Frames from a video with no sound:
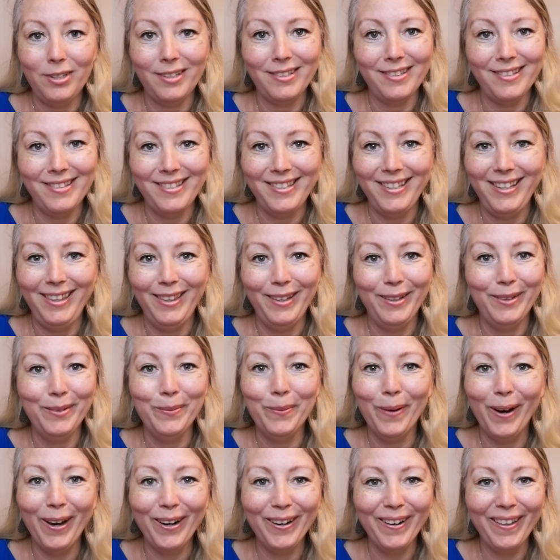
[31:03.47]
doesn't see the
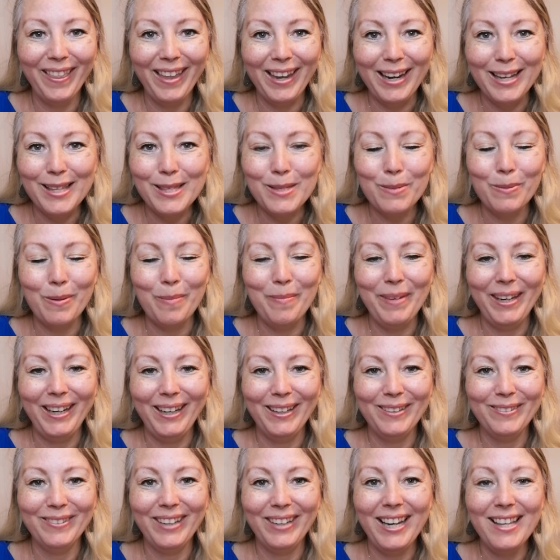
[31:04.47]
water that it's swimming
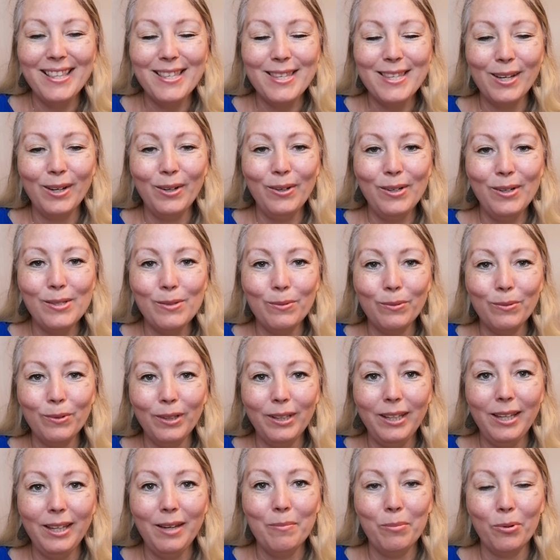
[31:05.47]
in, right? So it's
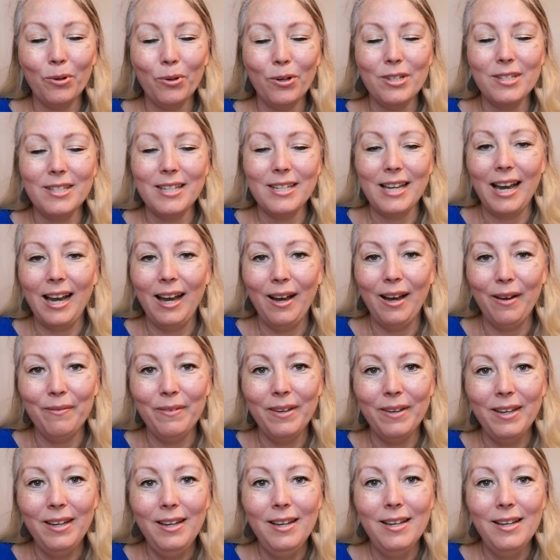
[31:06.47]
really important to have
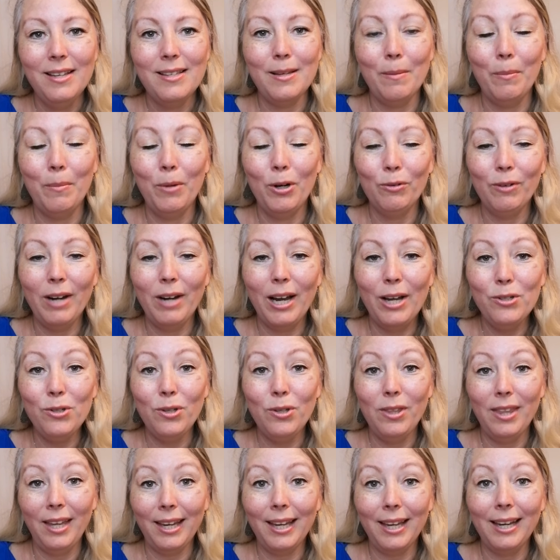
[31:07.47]
someone around
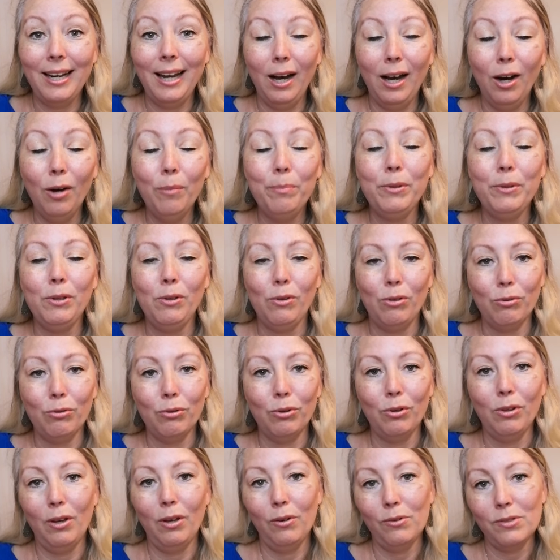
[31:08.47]
you that can help you
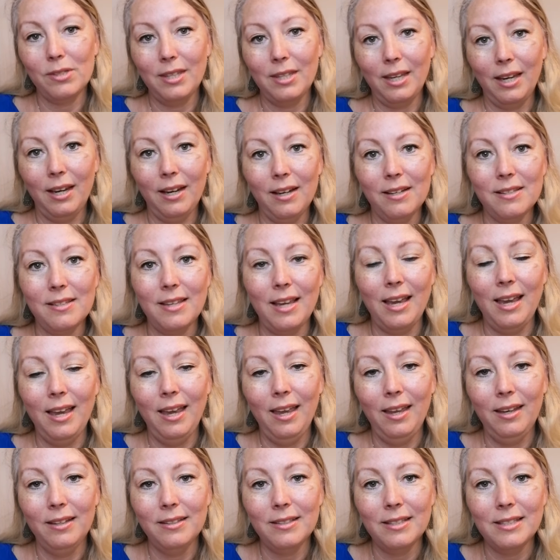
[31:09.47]
through those things
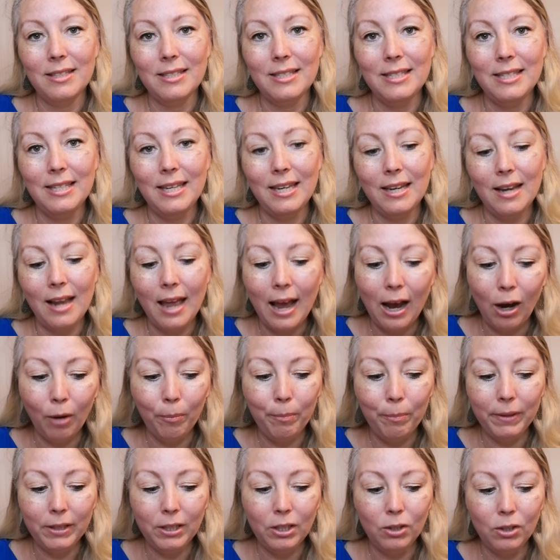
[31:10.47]
and
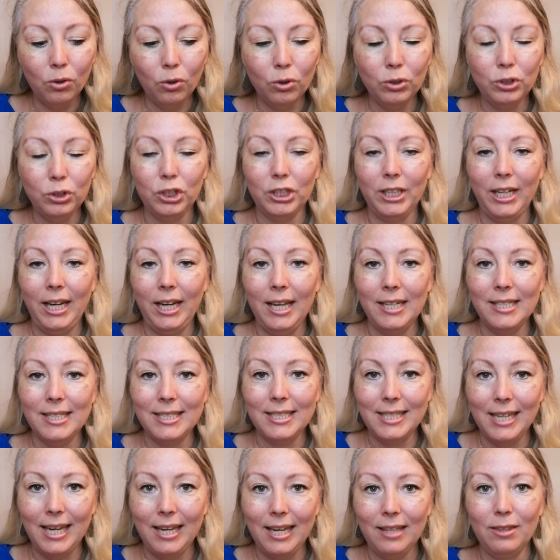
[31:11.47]
helping you hold your hand to
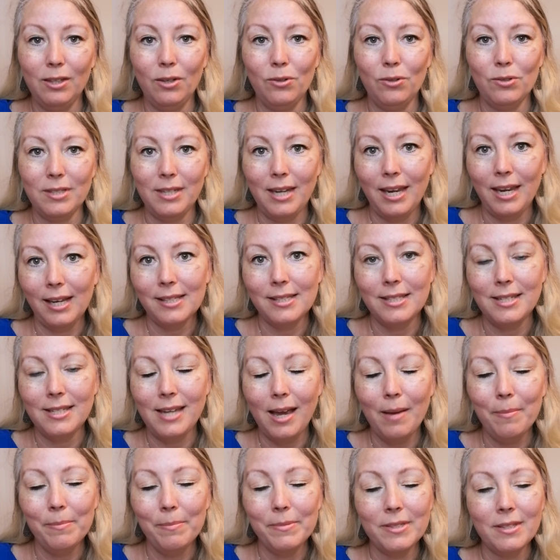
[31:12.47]
take those next
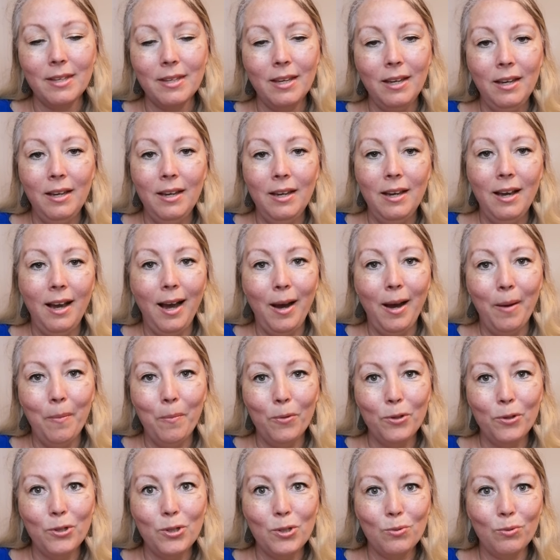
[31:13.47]
steps,
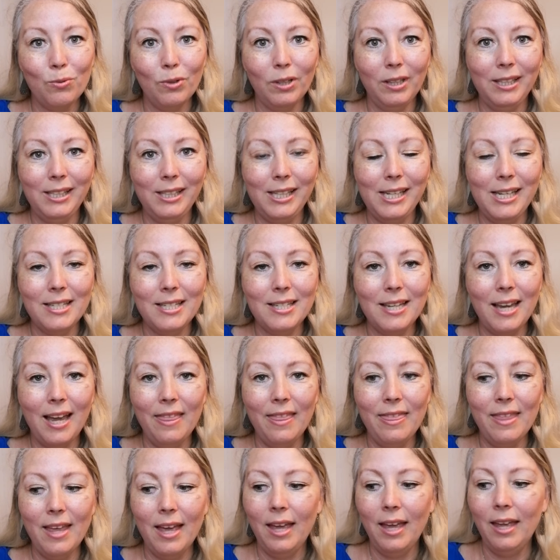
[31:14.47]
um, which is really neat.
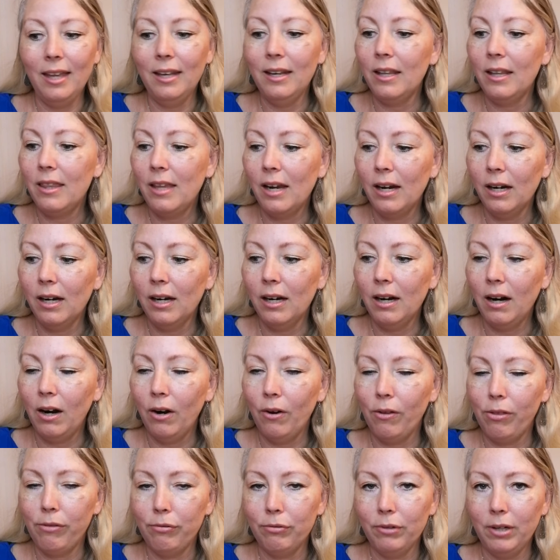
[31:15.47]
And then there
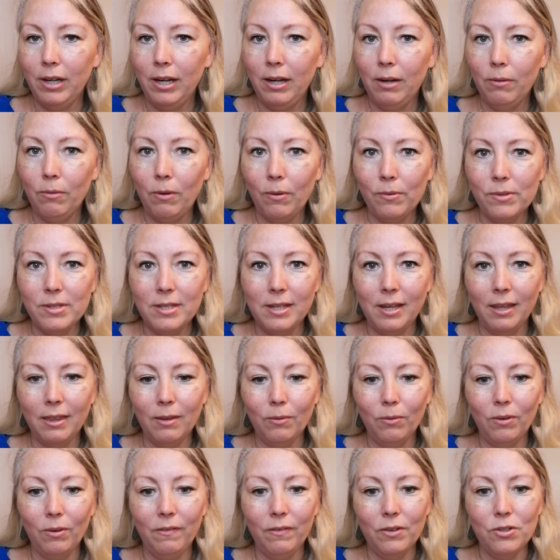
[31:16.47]
are three. What was the
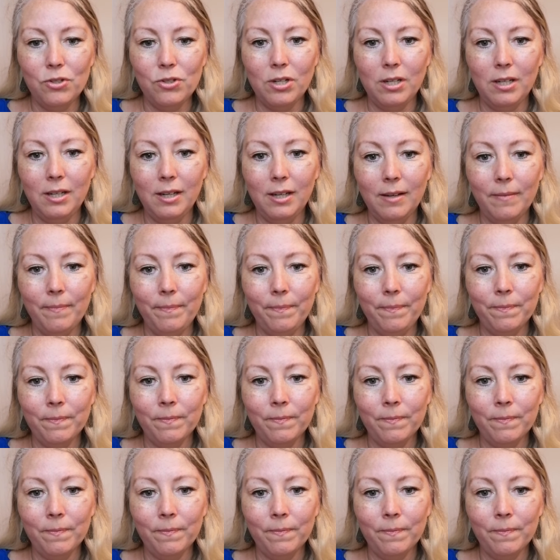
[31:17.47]
other one, Virginia?